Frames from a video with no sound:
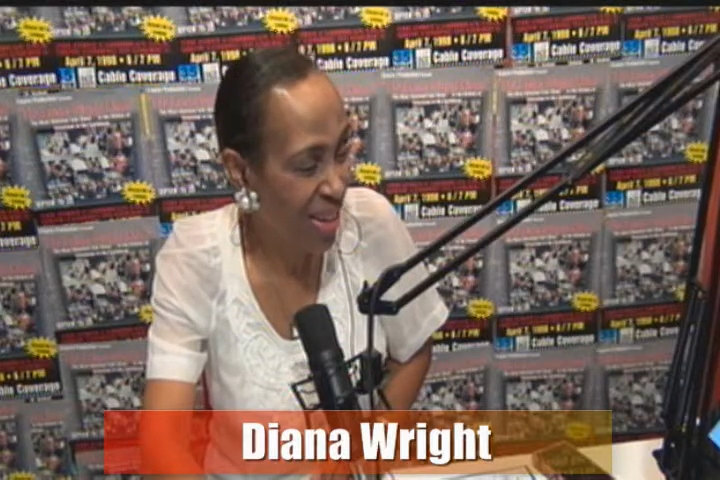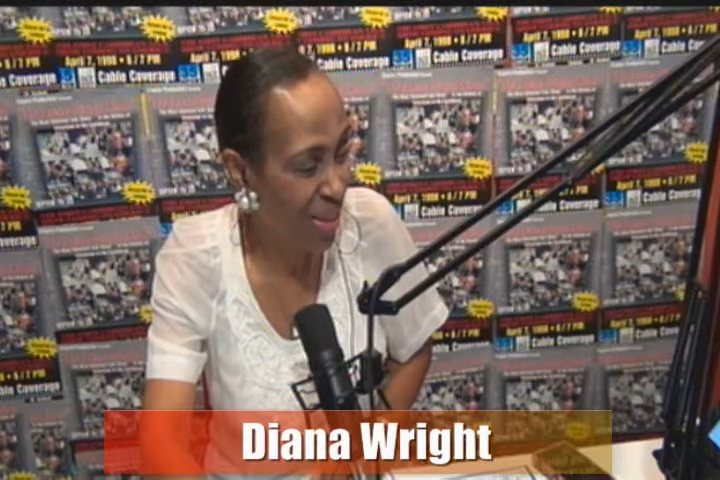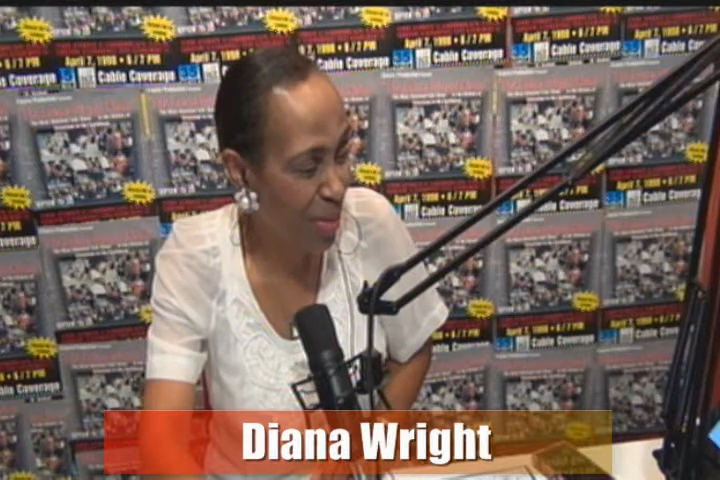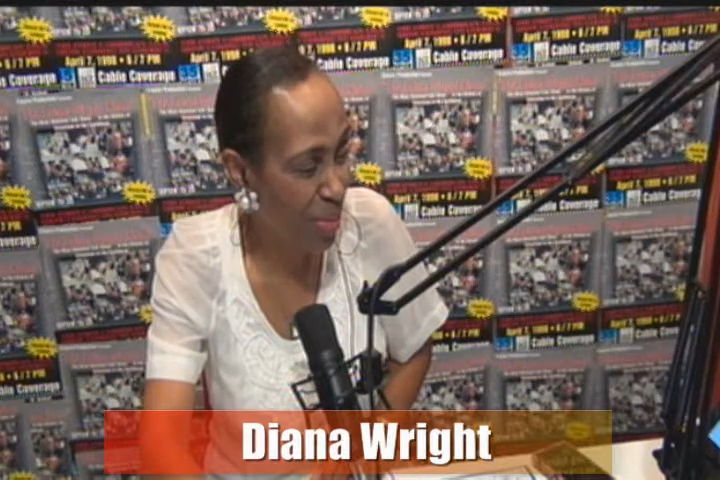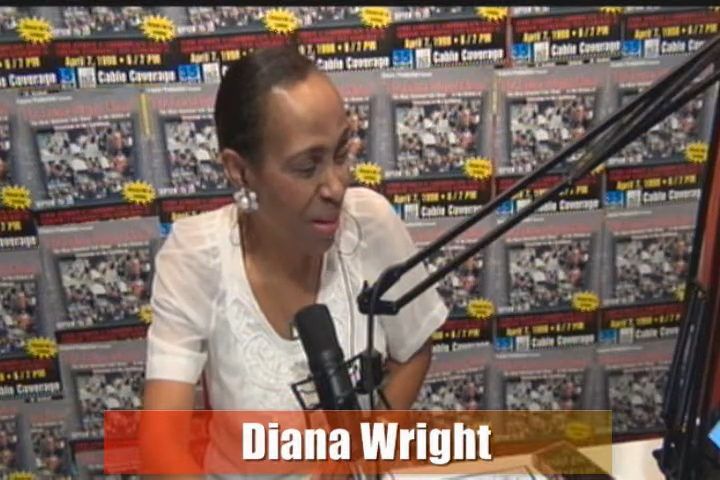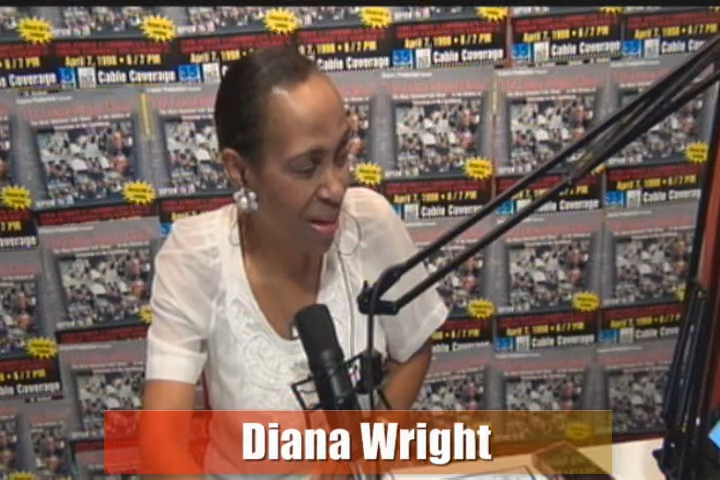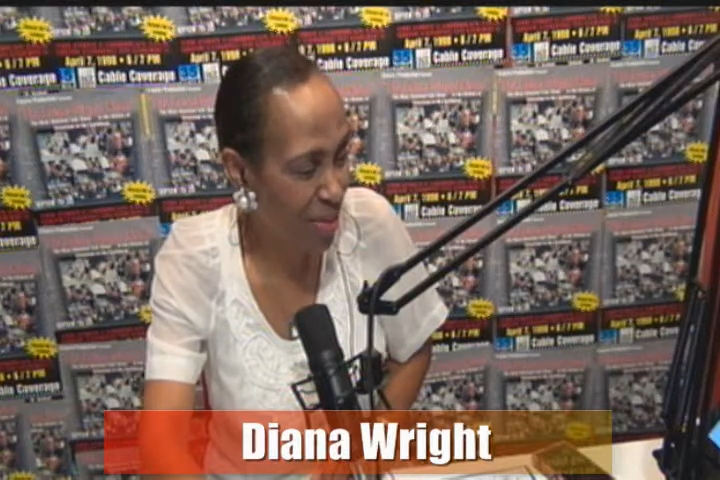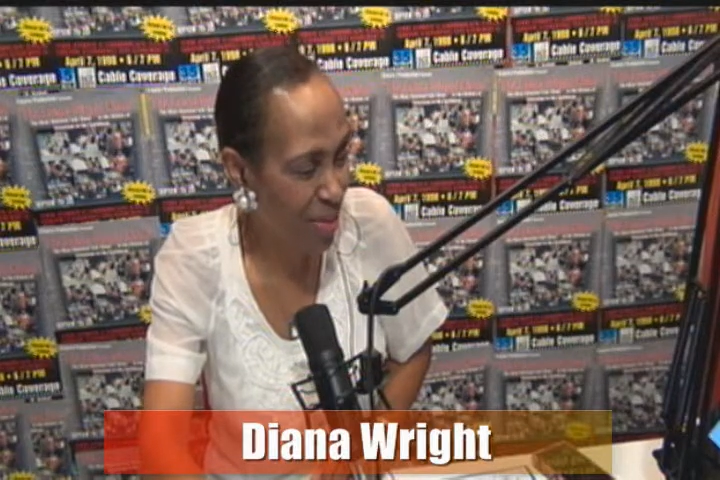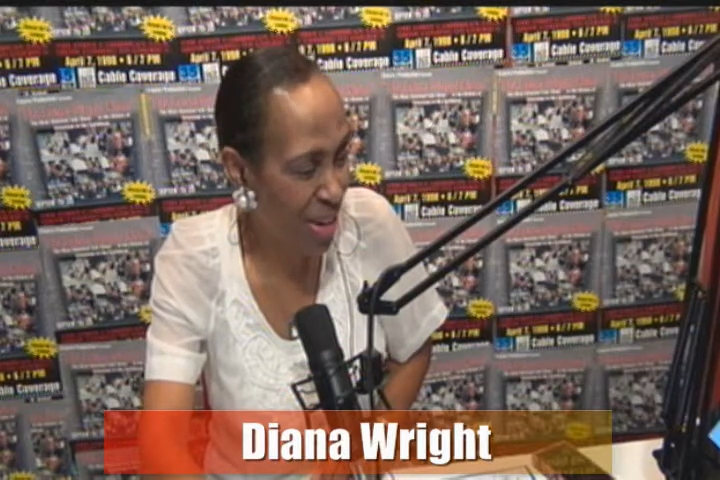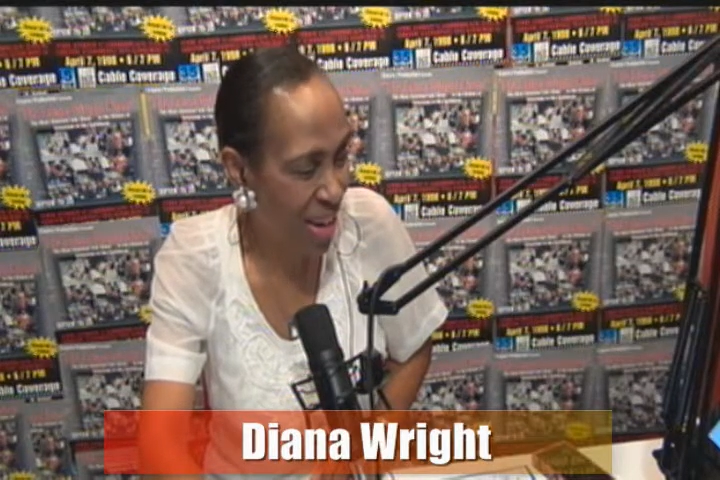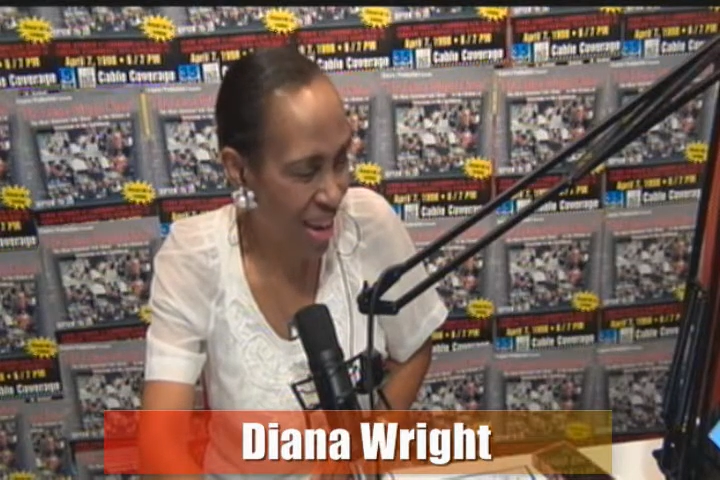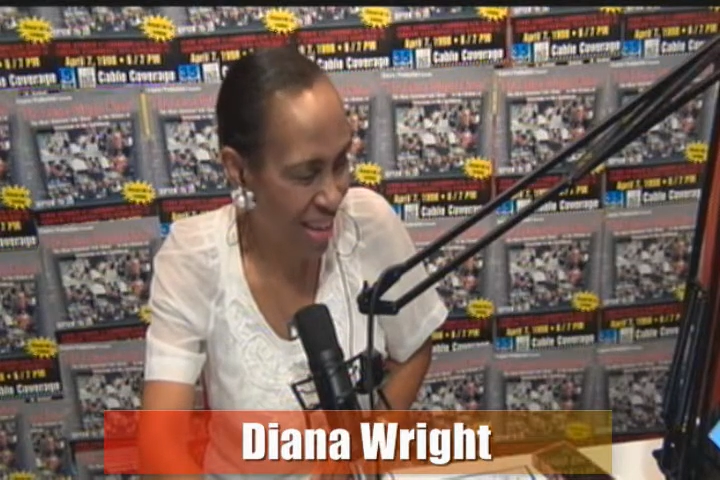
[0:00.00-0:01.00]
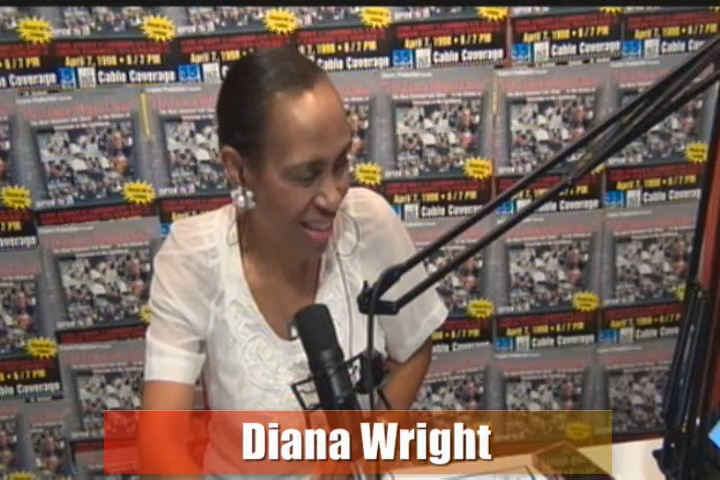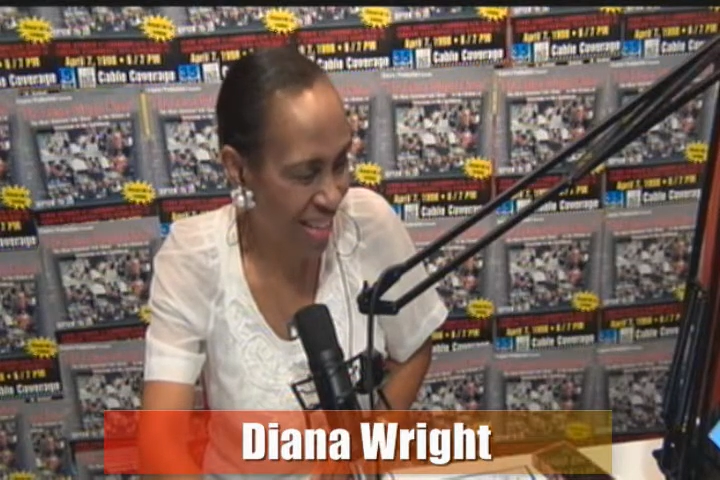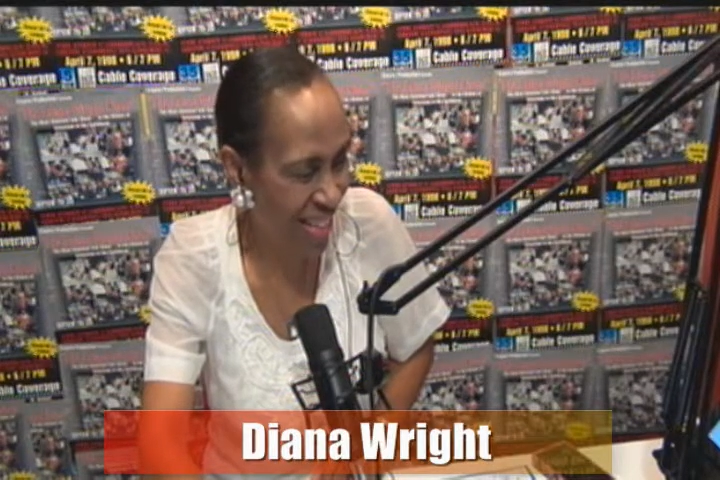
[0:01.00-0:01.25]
off a part of your head.